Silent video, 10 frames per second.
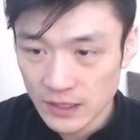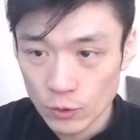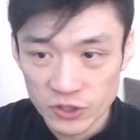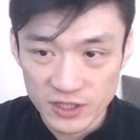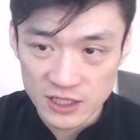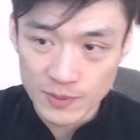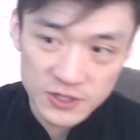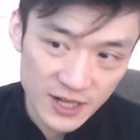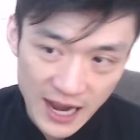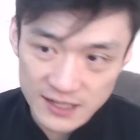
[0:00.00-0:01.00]
which
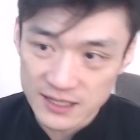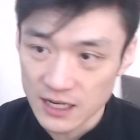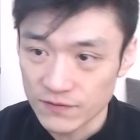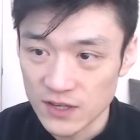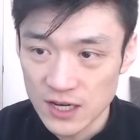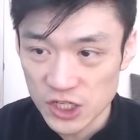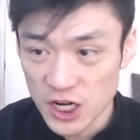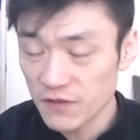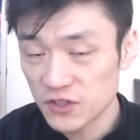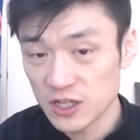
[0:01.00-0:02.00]
especially Adi Savia.
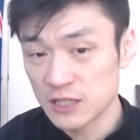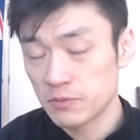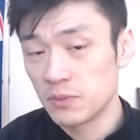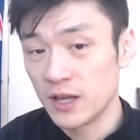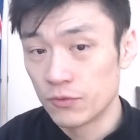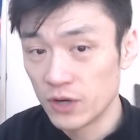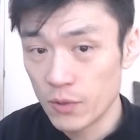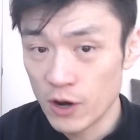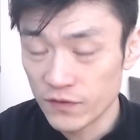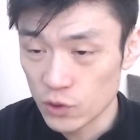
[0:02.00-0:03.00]
Shannon Frizzell has been playing really
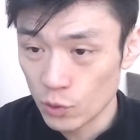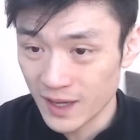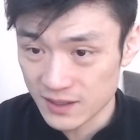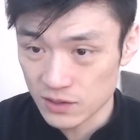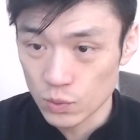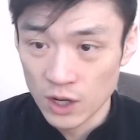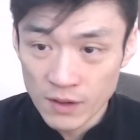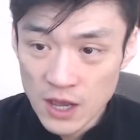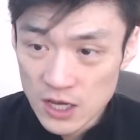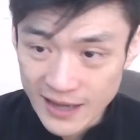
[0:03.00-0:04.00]
well for the All Blacks as well.
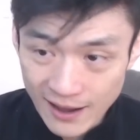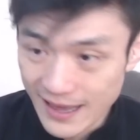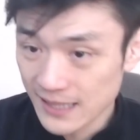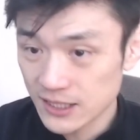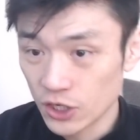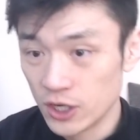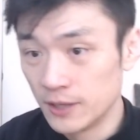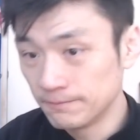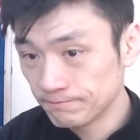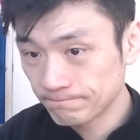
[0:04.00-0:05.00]
How that's
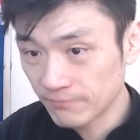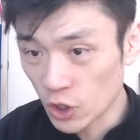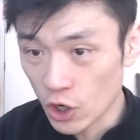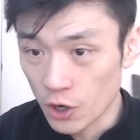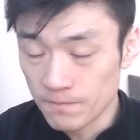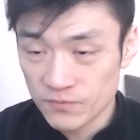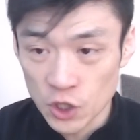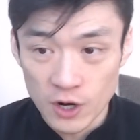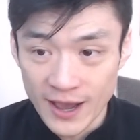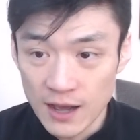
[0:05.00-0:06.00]
gonna
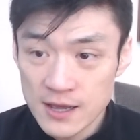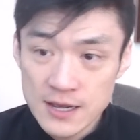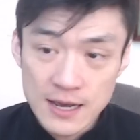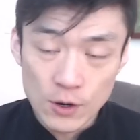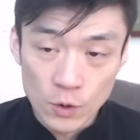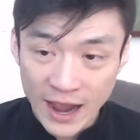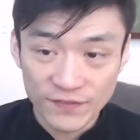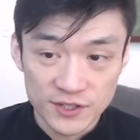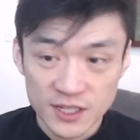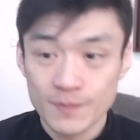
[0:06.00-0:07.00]
turn out, we'll
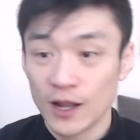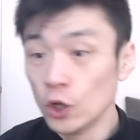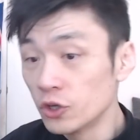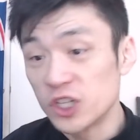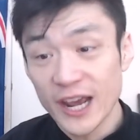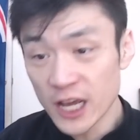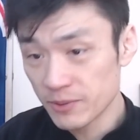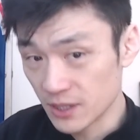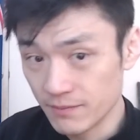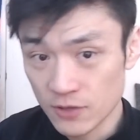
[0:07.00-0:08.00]
have to see. But Luke
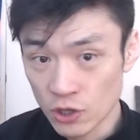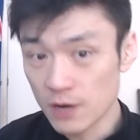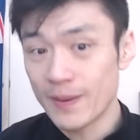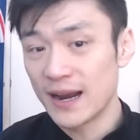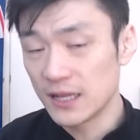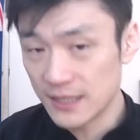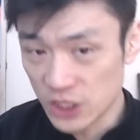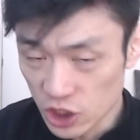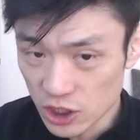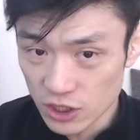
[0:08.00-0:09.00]
Jacobson, not a bad
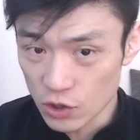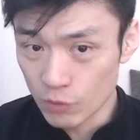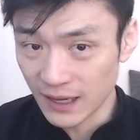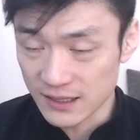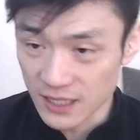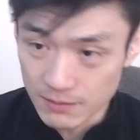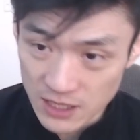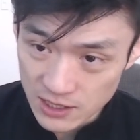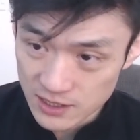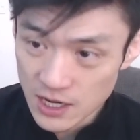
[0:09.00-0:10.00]
addition to the All Black team.
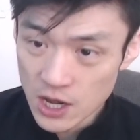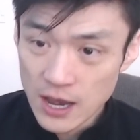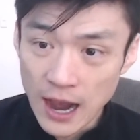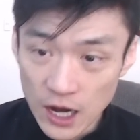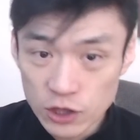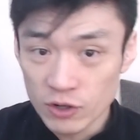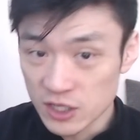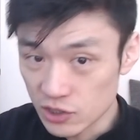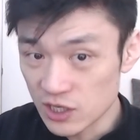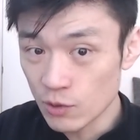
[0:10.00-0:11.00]
I thought
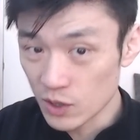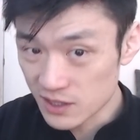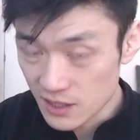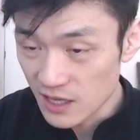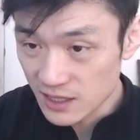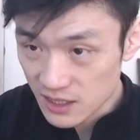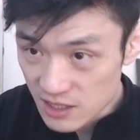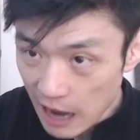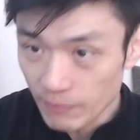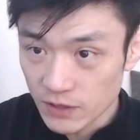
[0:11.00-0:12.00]
he was
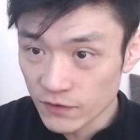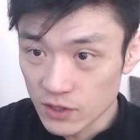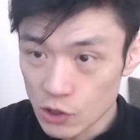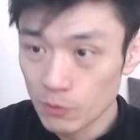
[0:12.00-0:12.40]
snubbed from the All